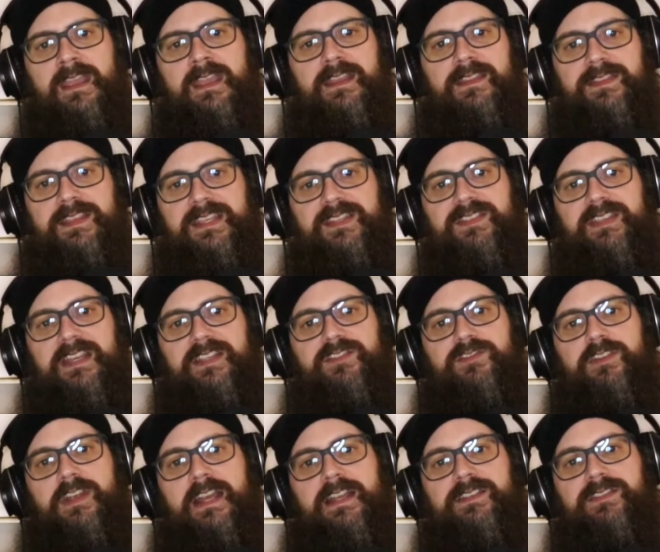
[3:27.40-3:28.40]
These
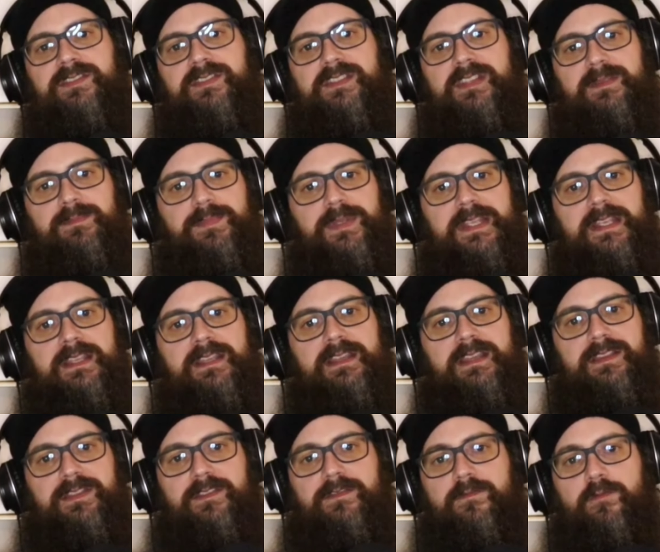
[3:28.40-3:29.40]
extracts can be
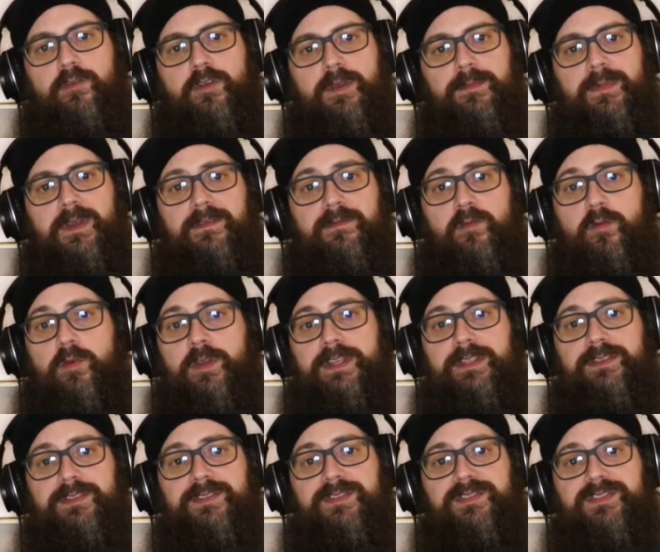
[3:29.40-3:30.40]
in the form of
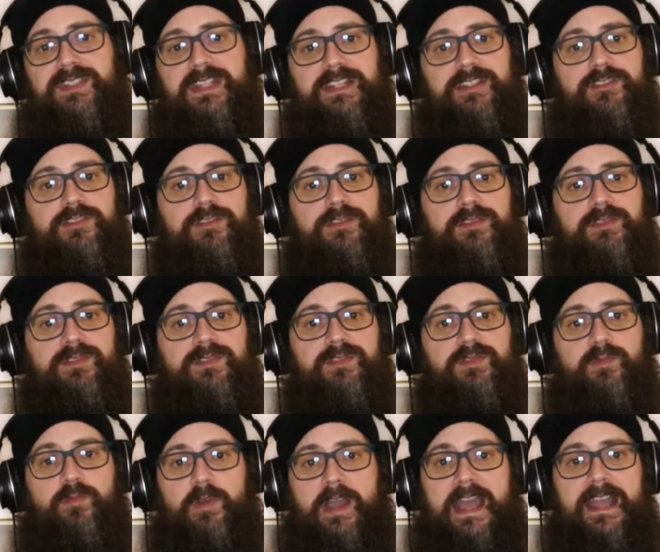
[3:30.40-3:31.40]
oils, tinctures,
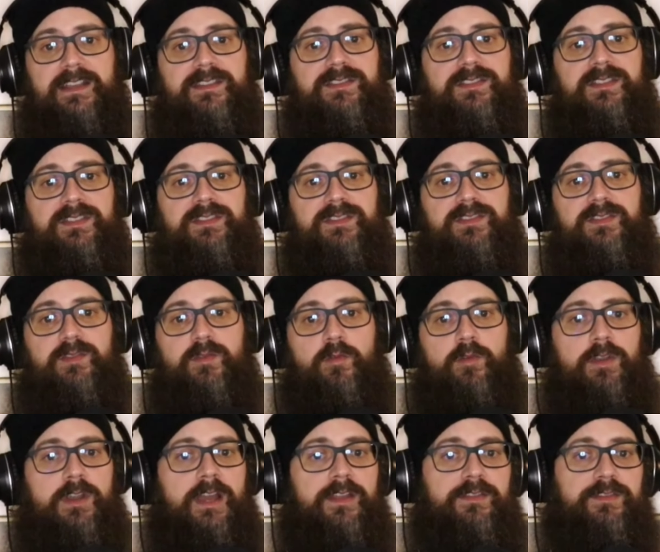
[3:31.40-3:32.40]
waxes,
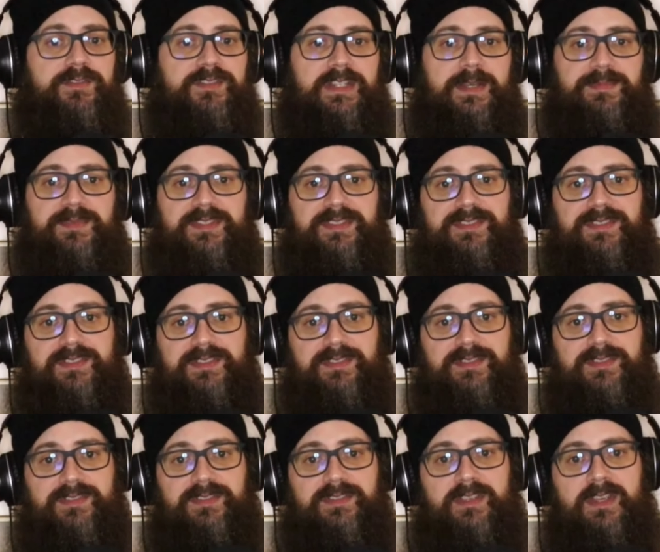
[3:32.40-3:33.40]
or other
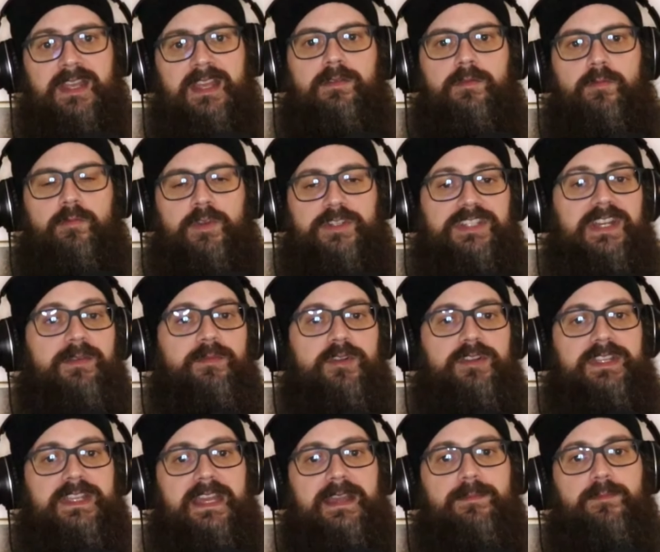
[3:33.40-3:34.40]
substances, which I will
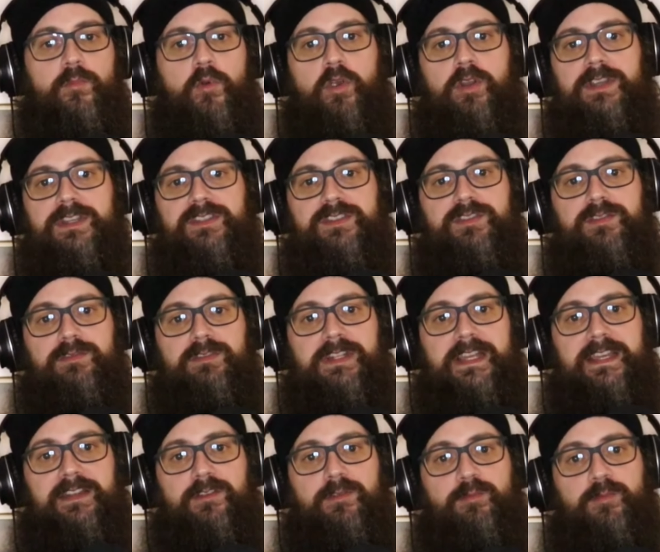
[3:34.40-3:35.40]
get more into
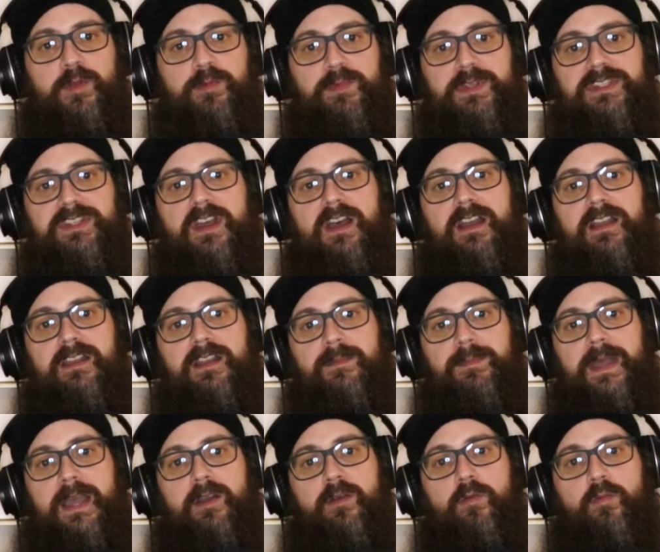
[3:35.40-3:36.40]
later when we talk
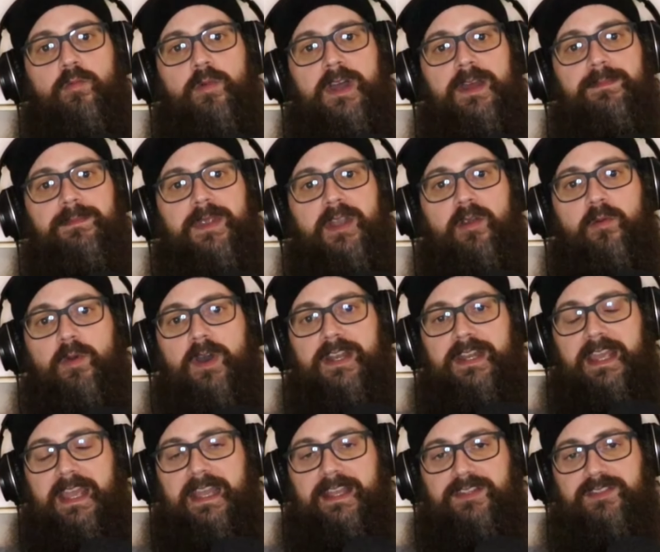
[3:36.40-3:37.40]
about what
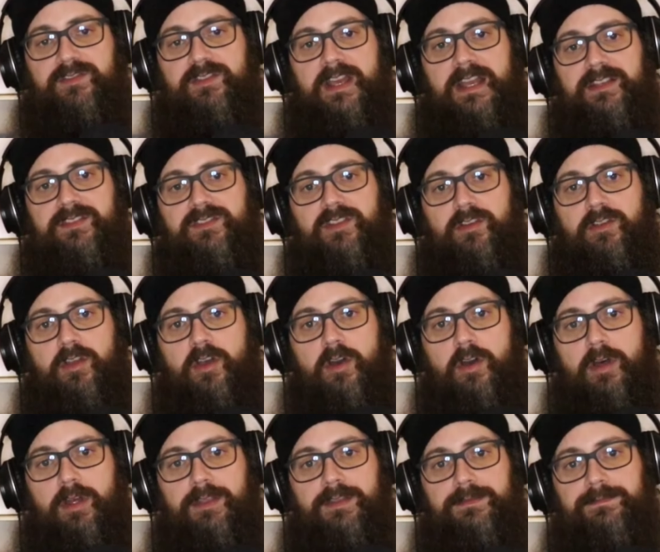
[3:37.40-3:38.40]
marijuana extracts are
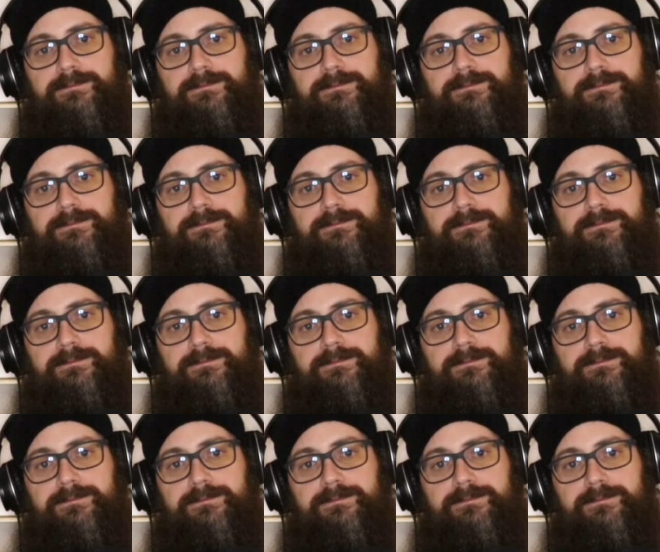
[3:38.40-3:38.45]
called.